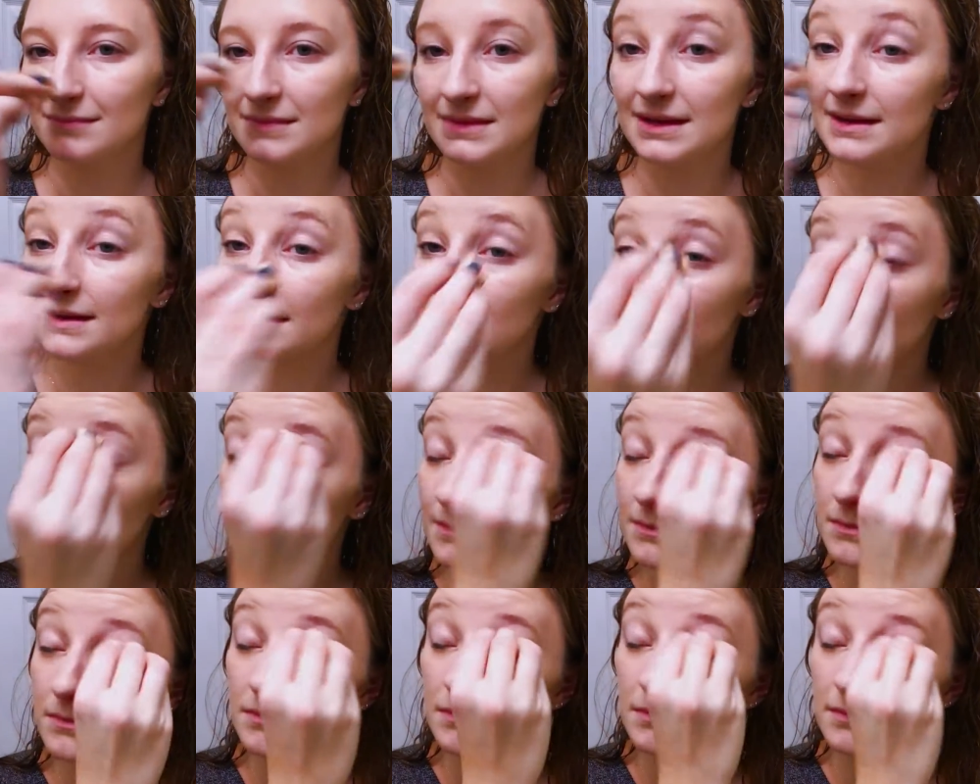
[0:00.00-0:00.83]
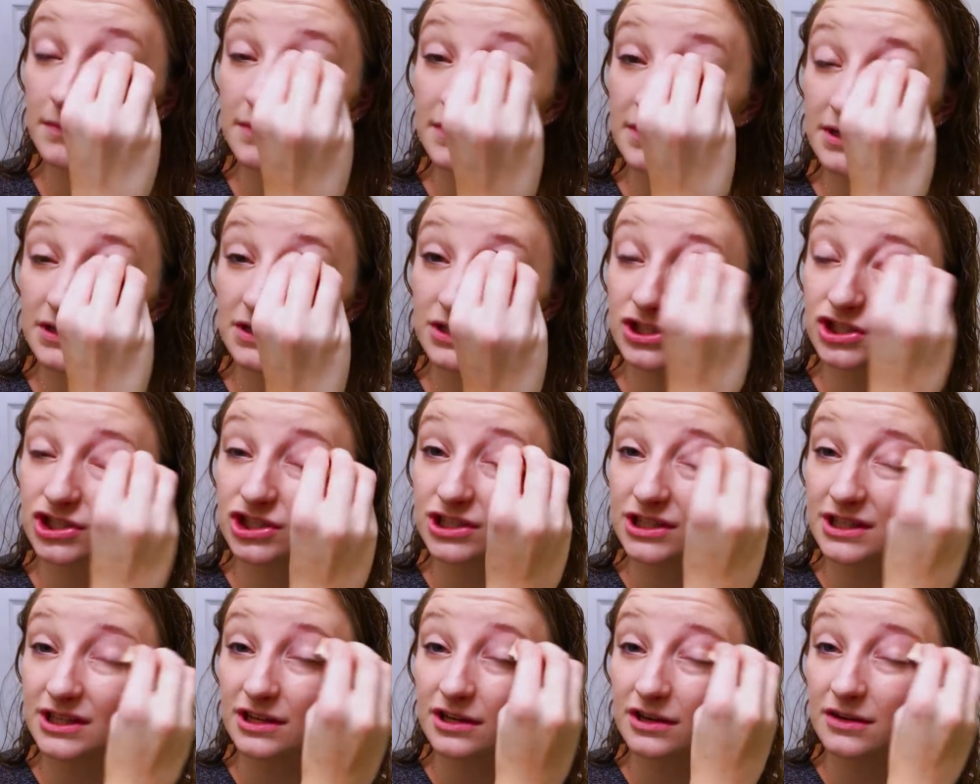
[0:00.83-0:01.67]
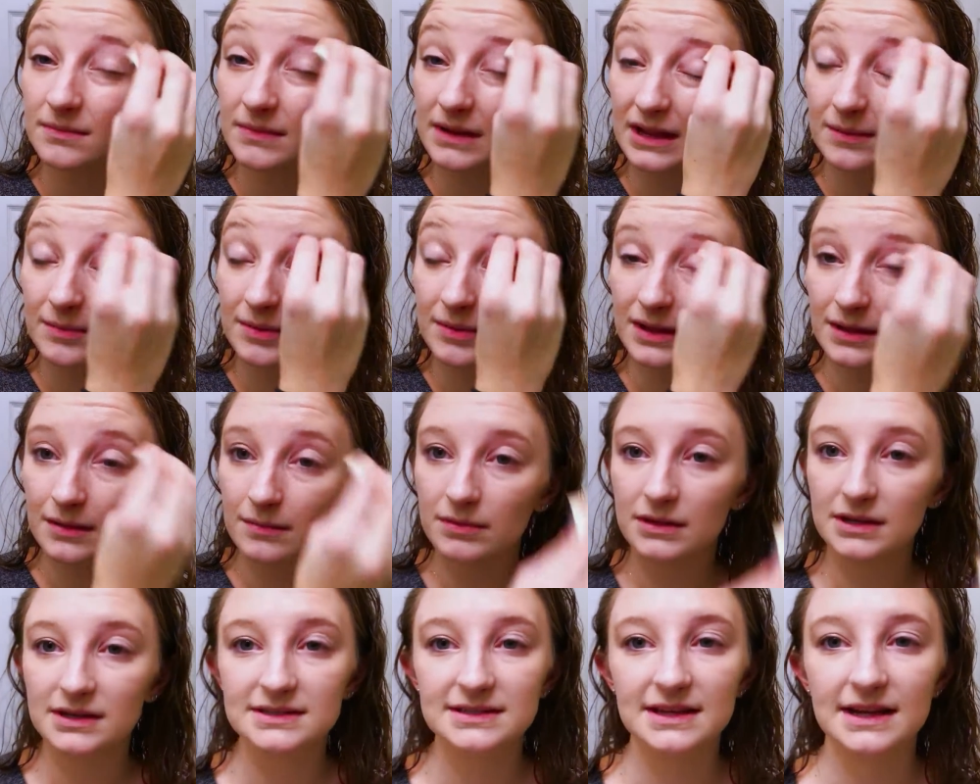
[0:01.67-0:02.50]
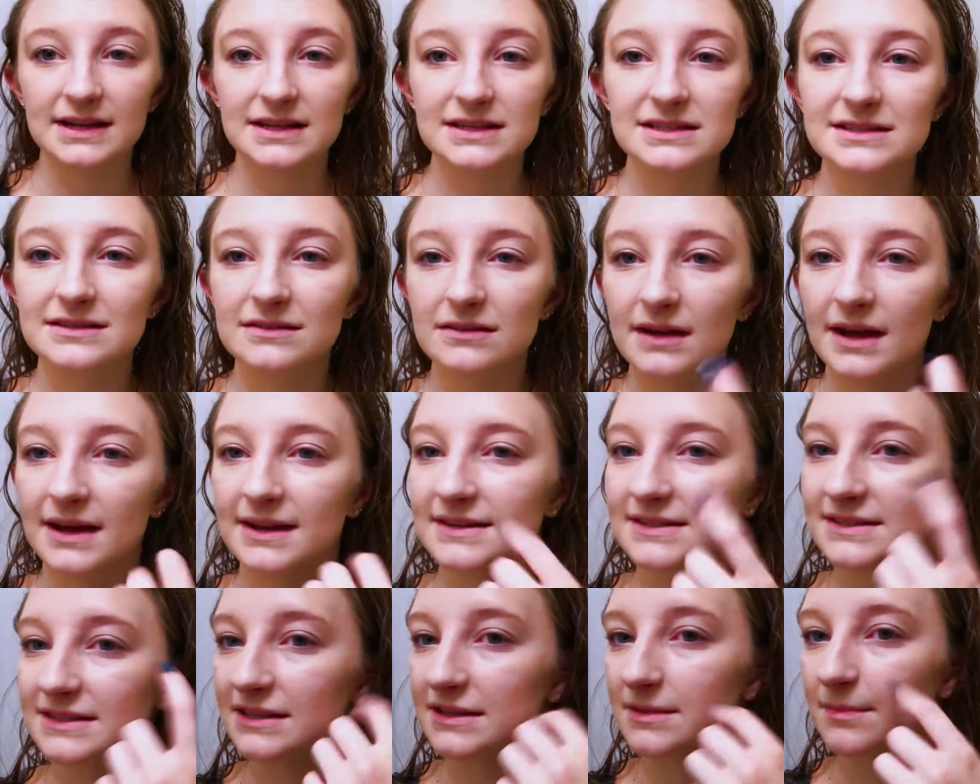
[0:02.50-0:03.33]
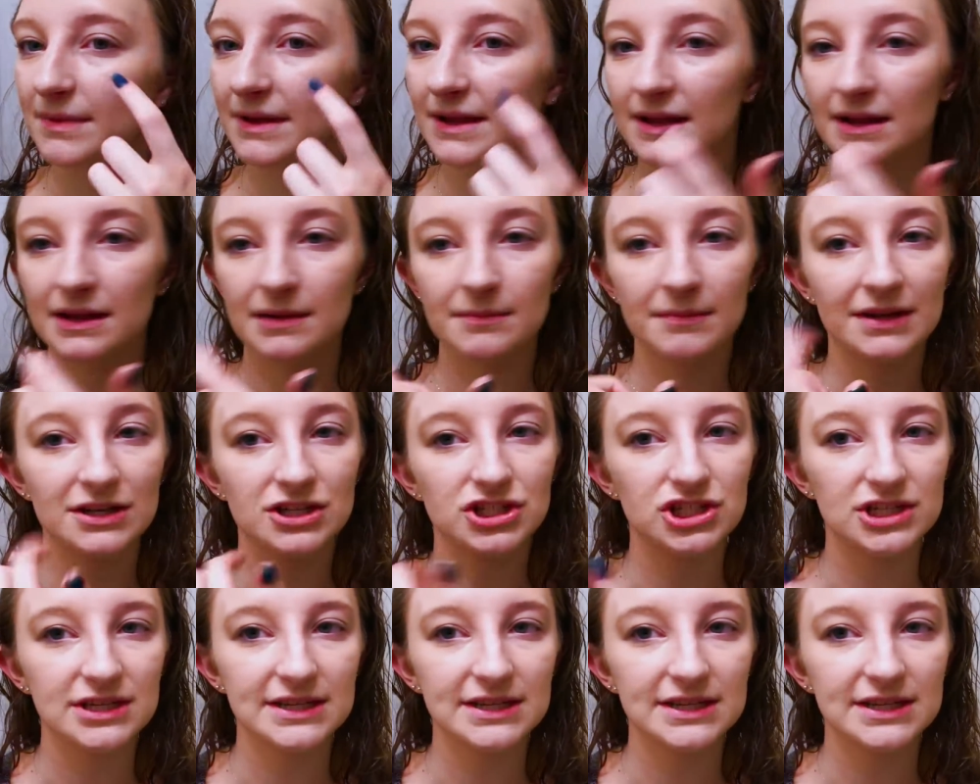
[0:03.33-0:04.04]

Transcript: medium to sheer maybe, because I can still kind of see the pink in my